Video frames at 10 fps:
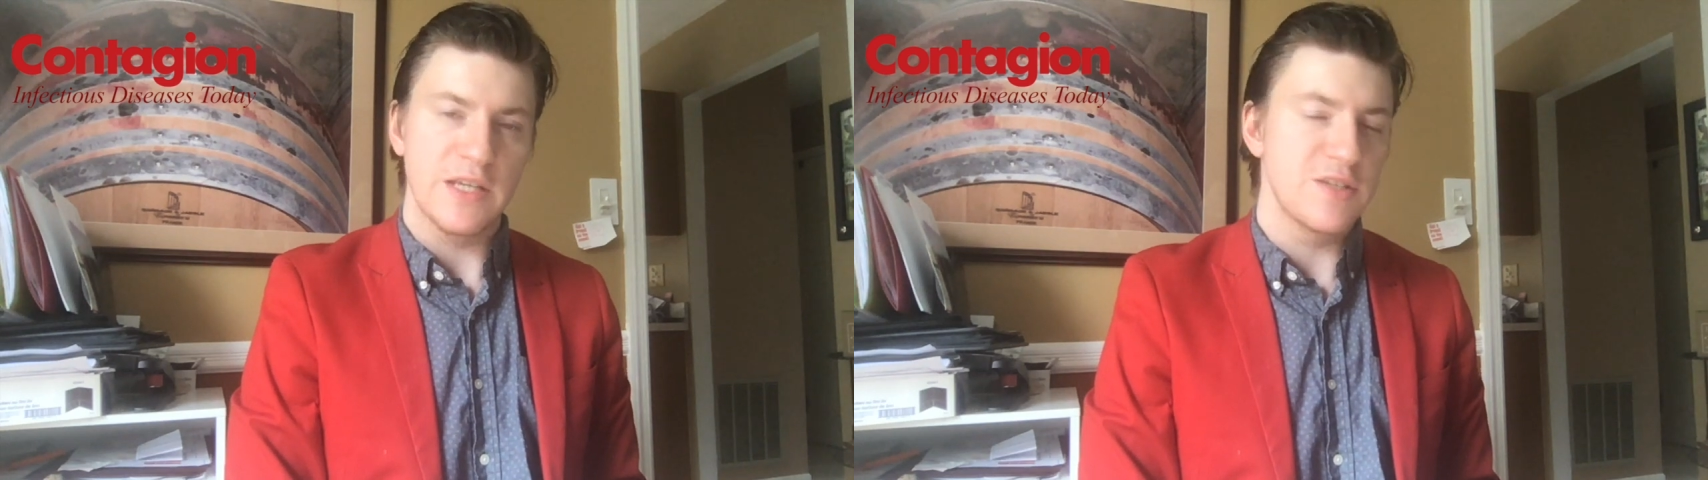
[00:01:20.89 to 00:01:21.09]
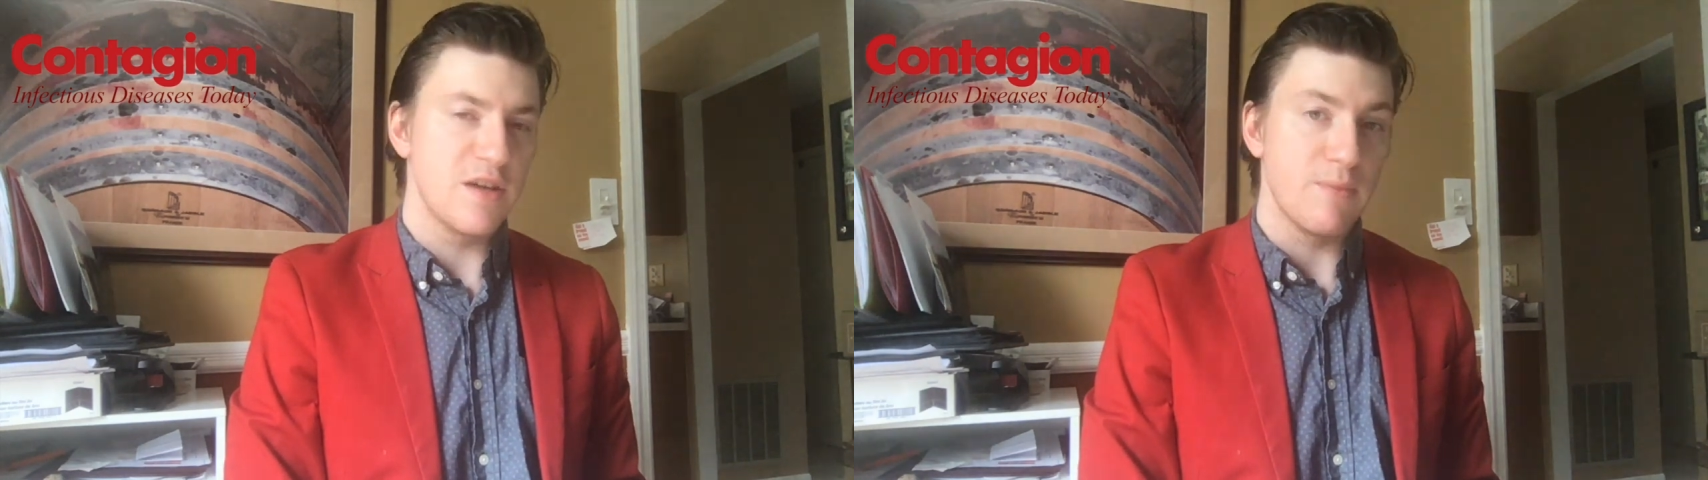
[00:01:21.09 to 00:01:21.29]

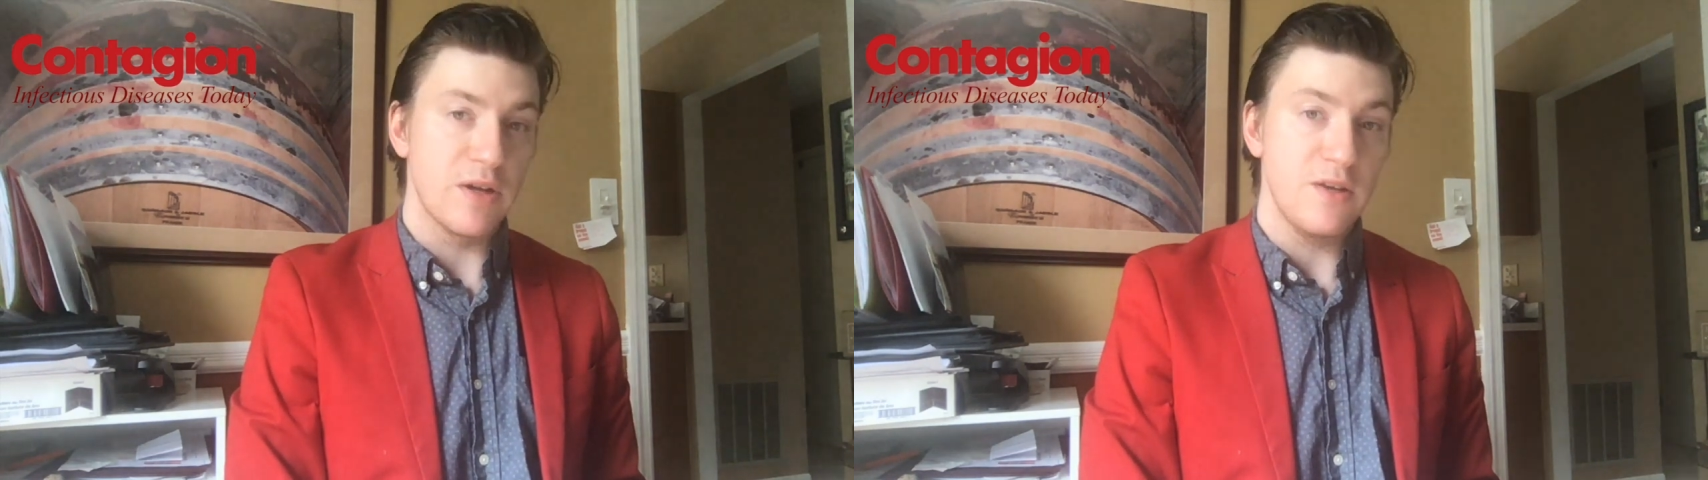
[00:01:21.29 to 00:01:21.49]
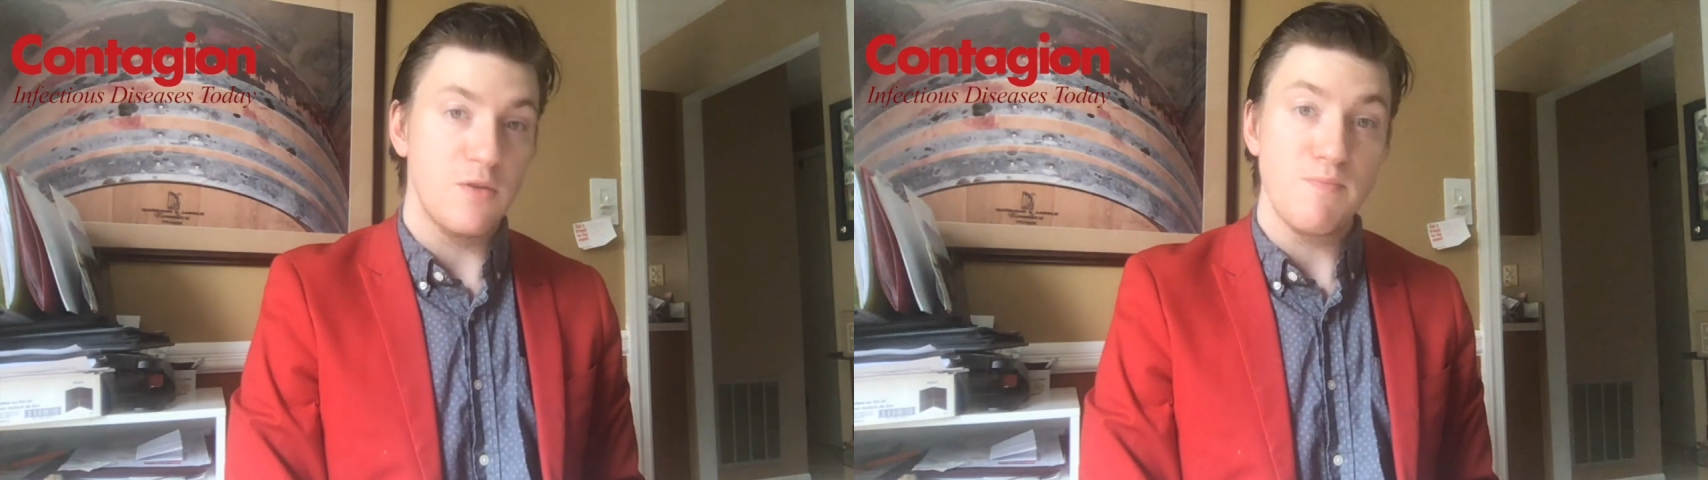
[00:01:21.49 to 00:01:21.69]
to
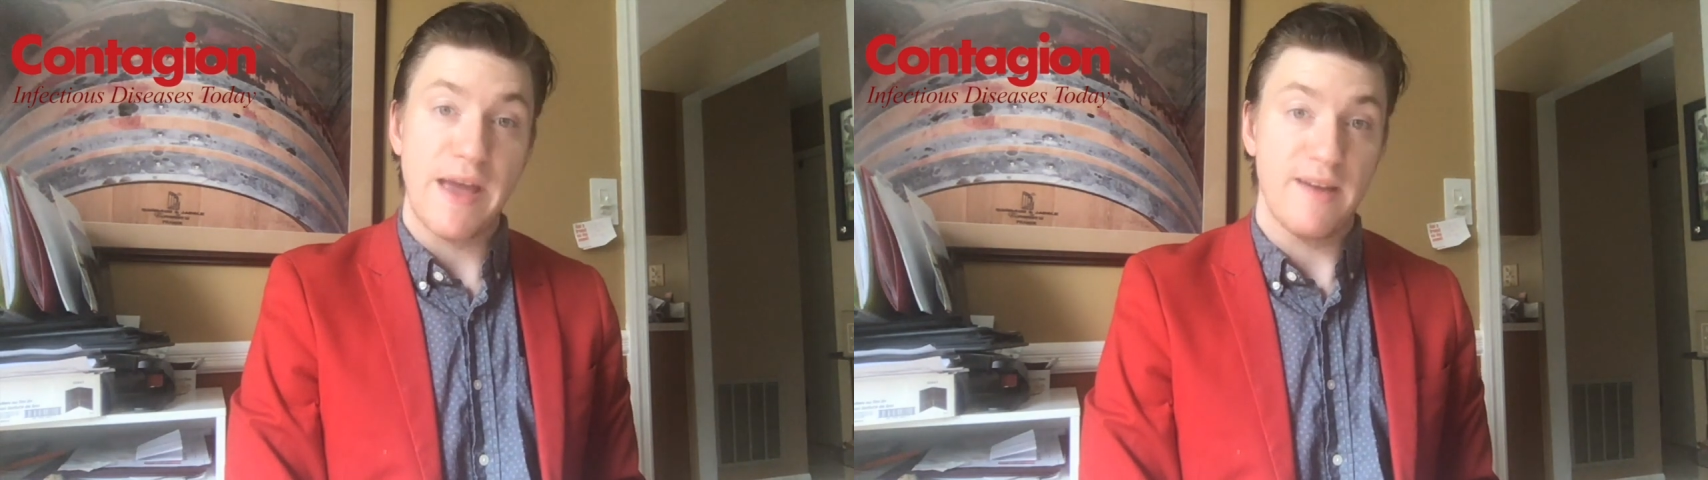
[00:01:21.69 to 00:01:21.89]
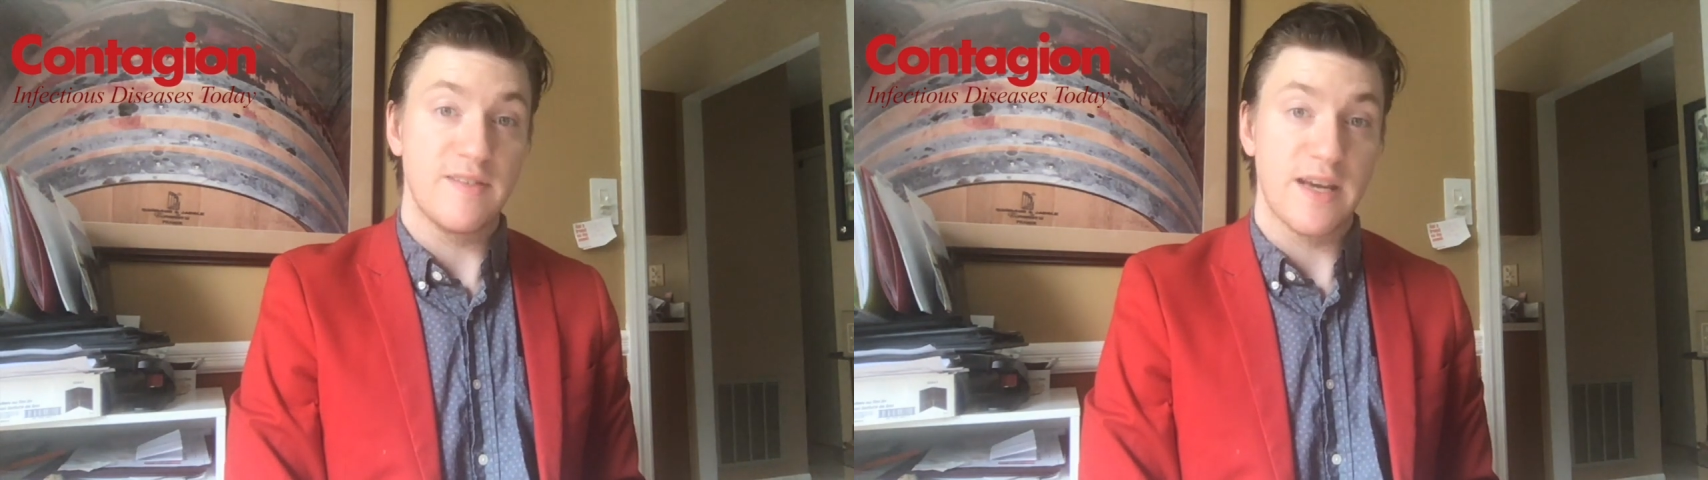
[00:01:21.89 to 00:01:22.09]
somebody who
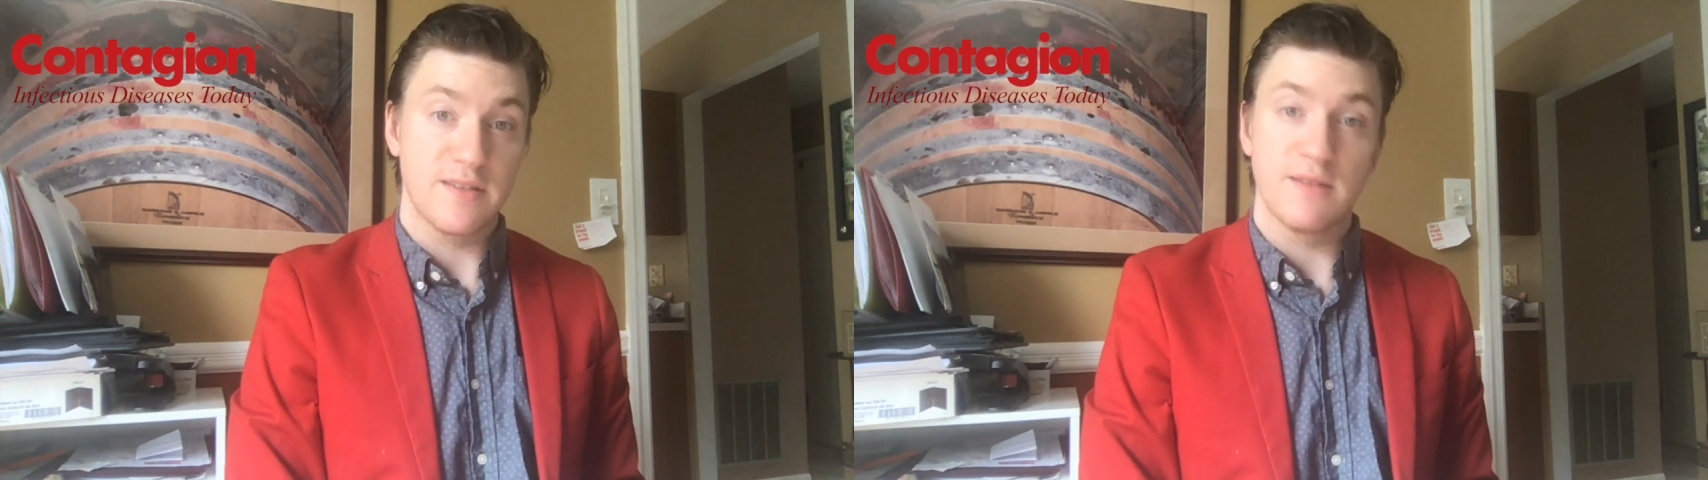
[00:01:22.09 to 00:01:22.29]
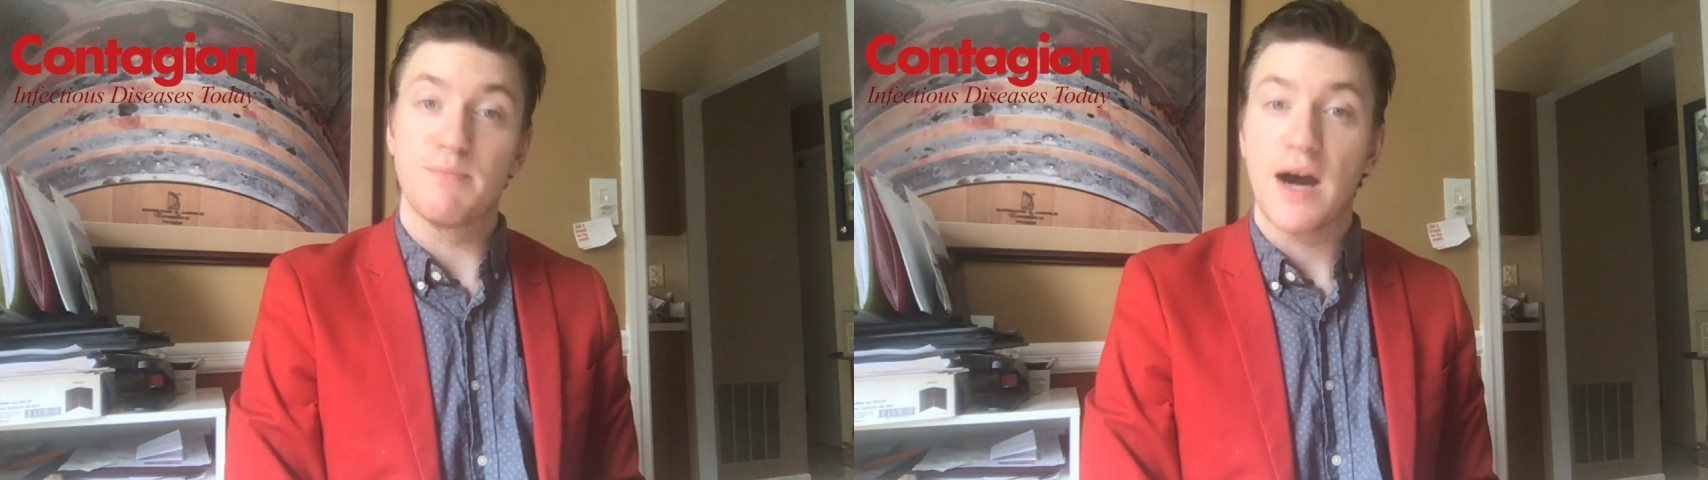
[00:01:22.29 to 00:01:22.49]
may have
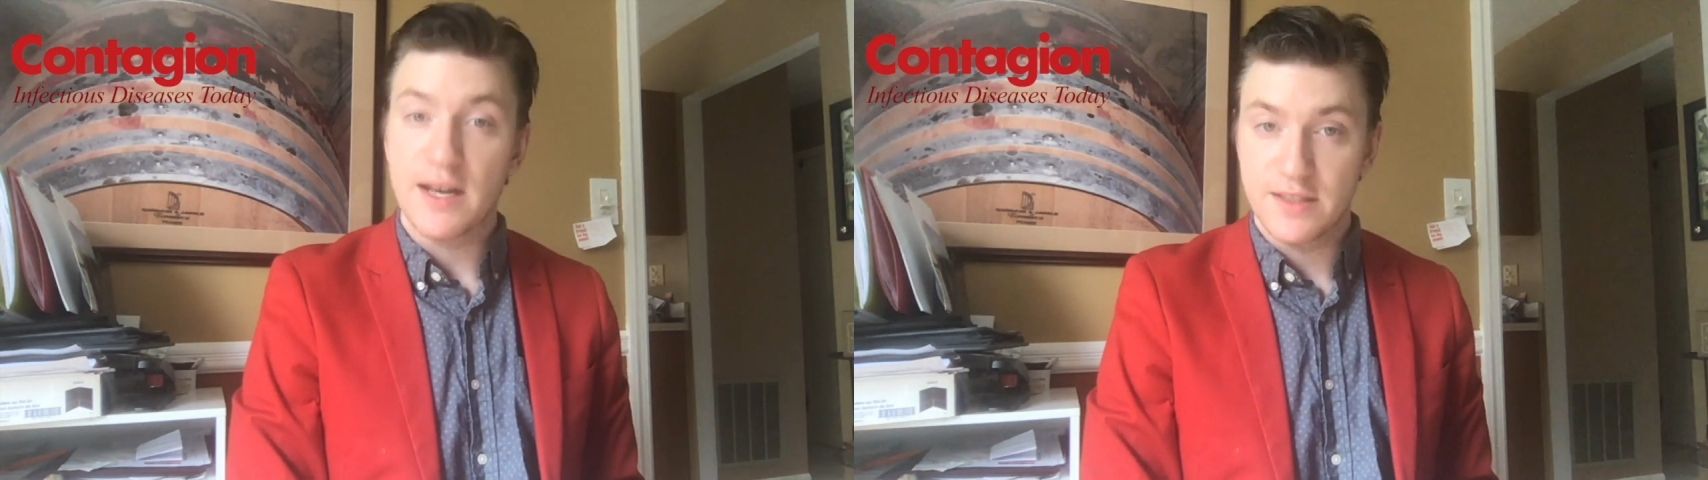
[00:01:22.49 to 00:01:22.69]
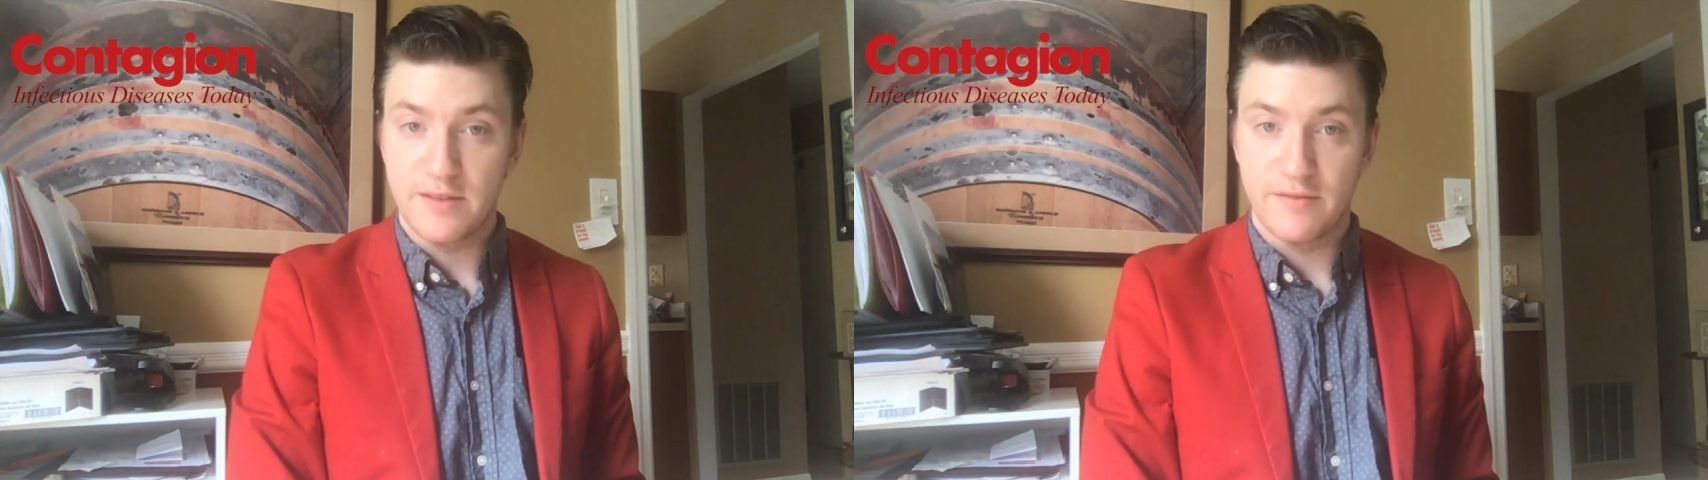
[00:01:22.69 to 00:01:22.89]
tested positive